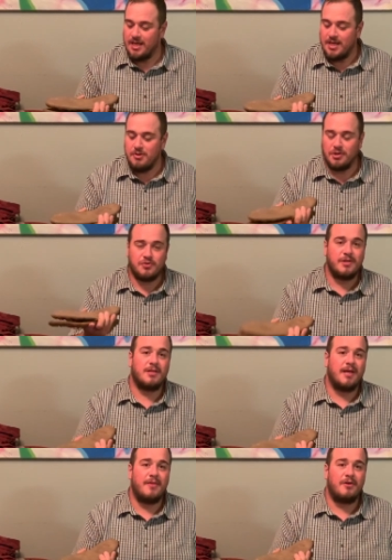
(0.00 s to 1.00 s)
You can treat the
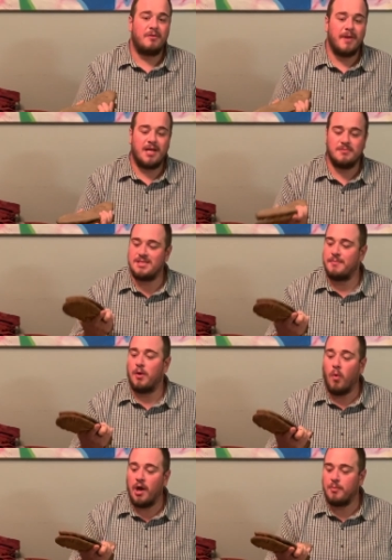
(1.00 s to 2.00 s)
leather and make them
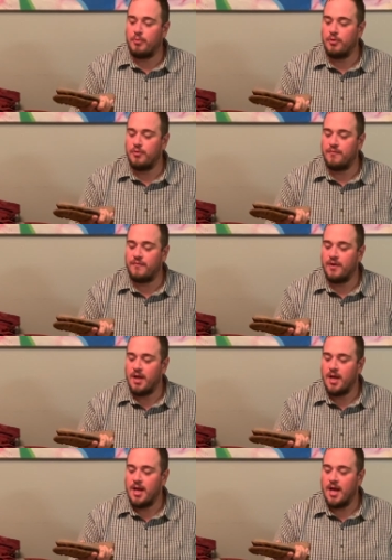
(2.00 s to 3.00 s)
semi-waterproof.
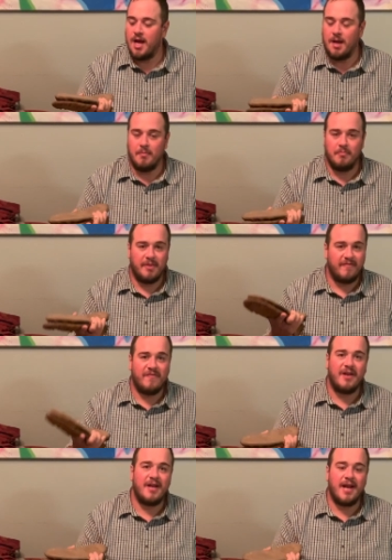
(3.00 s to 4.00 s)
They
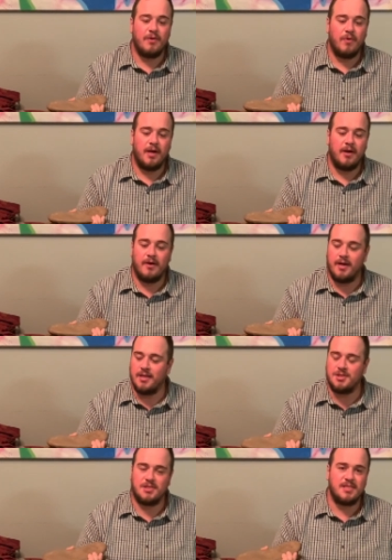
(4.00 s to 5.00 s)
fit in anywhere, and
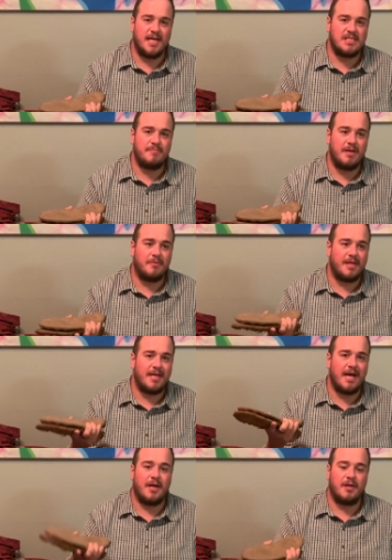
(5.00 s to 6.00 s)
it's just nice to be able to get
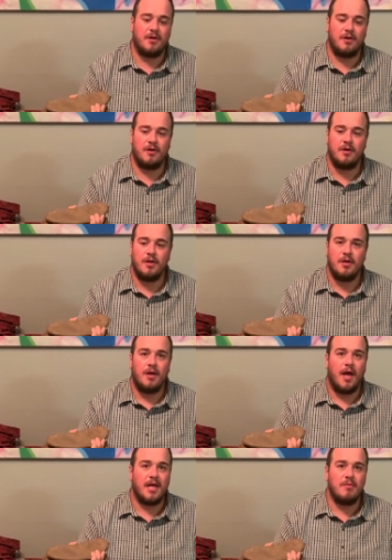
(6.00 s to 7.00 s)
out of your
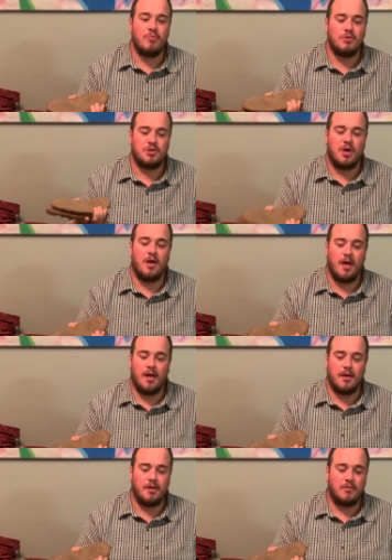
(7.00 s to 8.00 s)
hiking boots or
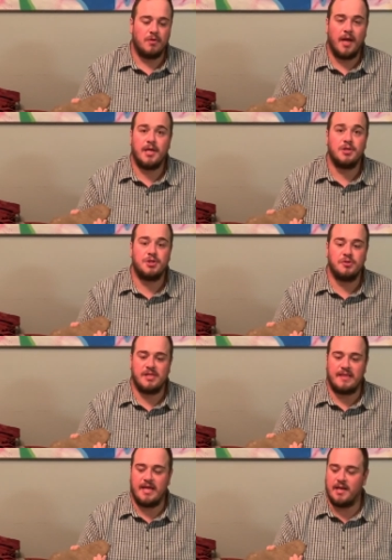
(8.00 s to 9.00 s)
hiking shoes
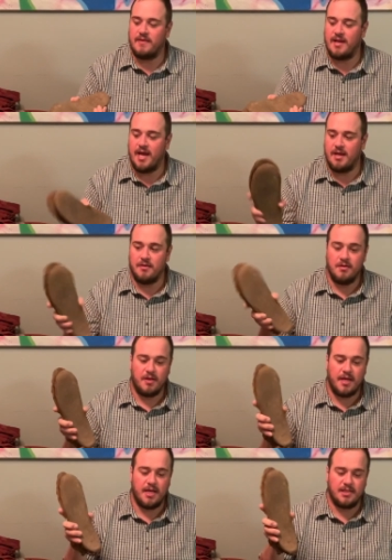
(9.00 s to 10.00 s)
at the end of the day and
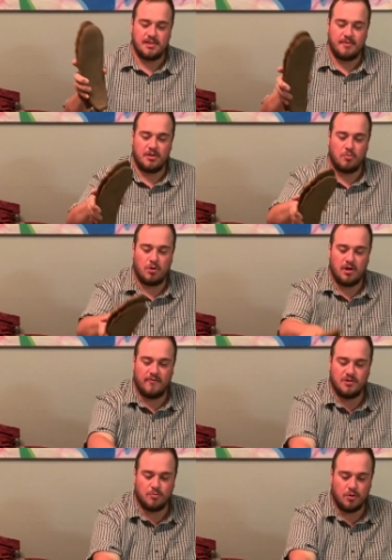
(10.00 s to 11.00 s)
get into something a little more
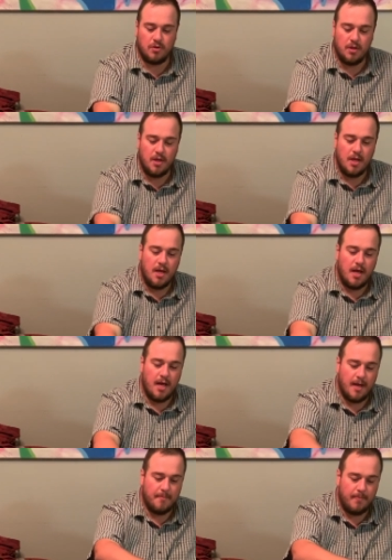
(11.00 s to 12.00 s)
comfortable.
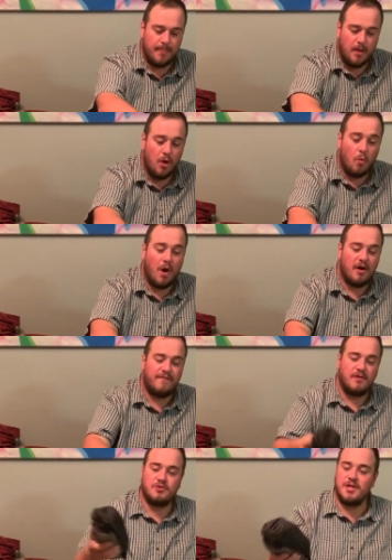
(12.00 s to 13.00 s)
Water
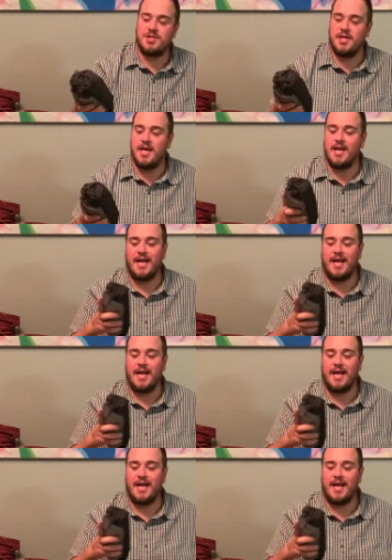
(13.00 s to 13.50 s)
filtration kit. I